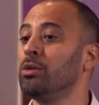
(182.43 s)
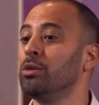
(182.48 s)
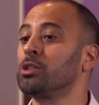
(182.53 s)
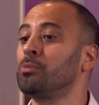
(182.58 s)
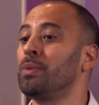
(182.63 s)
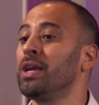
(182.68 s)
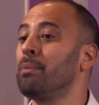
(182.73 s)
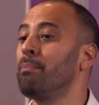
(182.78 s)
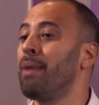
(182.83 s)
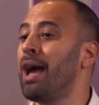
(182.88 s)
was
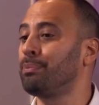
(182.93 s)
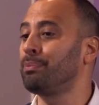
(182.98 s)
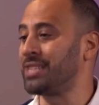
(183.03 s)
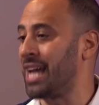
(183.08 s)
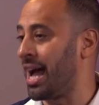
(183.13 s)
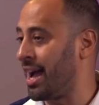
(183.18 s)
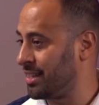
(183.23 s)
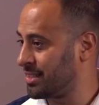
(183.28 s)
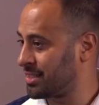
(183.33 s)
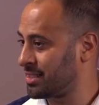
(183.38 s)
being
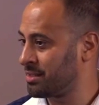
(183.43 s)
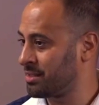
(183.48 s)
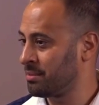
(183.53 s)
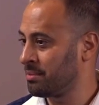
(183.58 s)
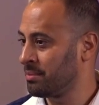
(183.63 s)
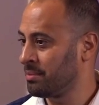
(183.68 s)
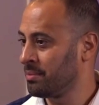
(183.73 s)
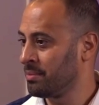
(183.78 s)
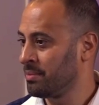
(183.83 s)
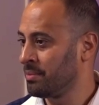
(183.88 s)
baptized,
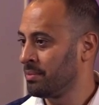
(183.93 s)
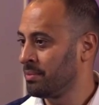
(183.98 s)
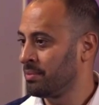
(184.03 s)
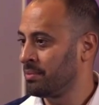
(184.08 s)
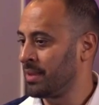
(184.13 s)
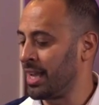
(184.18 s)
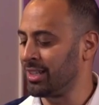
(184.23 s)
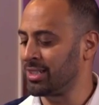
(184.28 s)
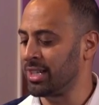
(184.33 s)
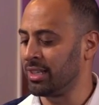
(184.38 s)

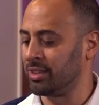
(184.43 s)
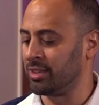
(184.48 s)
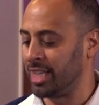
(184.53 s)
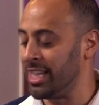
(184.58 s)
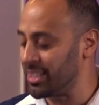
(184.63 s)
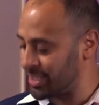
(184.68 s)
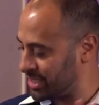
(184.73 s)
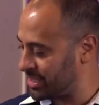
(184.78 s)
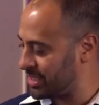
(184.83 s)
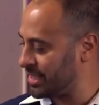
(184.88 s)
he said,
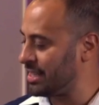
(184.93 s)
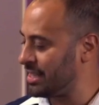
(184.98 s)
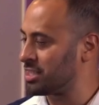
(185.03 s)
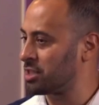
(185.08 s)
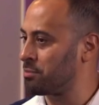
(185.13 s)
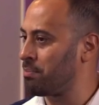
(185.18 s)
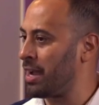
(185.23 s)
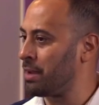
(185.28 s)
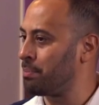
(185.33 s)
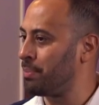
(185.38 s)
this
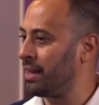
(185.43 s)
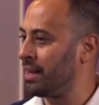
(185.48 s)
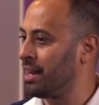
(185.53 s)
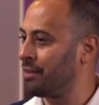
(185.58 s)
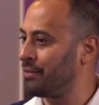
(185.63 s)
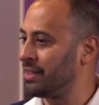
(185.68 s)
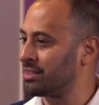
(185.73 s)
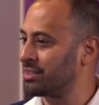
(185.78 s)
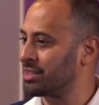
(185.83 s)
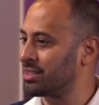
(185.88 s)
is my
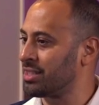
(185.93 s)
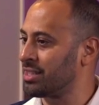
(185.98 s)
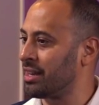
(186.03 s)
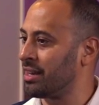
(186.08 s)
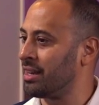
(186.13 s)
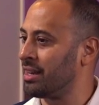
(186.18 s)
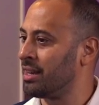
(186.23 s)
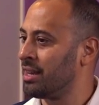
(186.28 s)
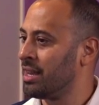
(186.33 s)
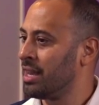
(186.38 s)
beloved son
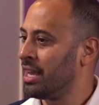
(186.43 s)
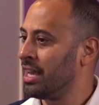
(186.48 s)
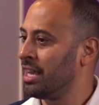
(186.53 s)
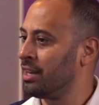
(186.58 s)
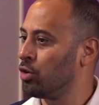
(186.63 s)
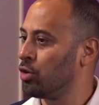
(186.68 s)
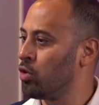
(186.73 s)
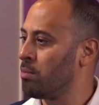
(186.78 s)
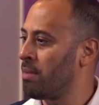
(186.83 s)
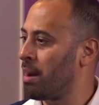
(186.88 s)

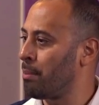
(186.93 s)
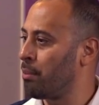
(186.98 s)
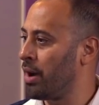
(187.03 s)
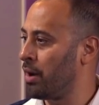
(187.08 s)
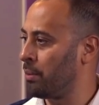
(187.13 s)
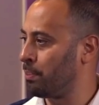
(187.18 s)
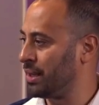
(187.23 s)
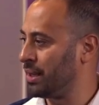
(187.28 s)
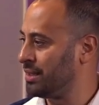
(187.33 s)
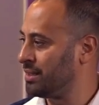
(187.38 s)
in whom I'm
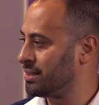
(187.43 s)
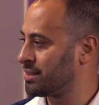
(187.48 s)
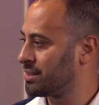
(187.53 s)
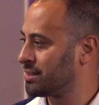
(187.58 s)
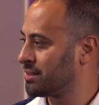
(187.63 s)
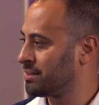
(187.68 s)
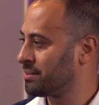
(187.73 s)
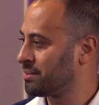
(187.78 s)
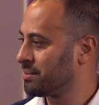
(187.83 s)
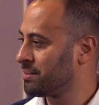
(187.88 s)
well pleased.
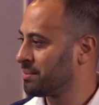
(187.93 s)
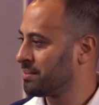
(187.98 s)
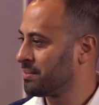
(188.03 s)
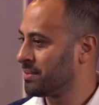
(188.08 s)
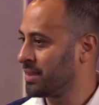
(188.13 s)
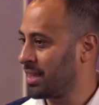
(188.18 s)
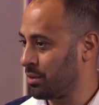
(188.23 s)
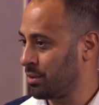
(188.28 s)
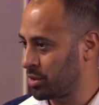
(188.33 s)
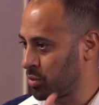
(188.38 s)

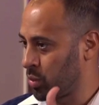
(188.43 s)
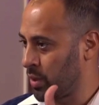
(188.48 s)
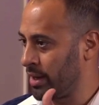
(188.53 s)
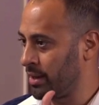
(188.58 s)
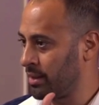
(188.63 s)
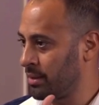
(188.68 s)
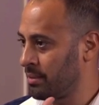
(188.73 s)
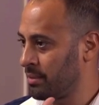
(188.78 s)
That was one.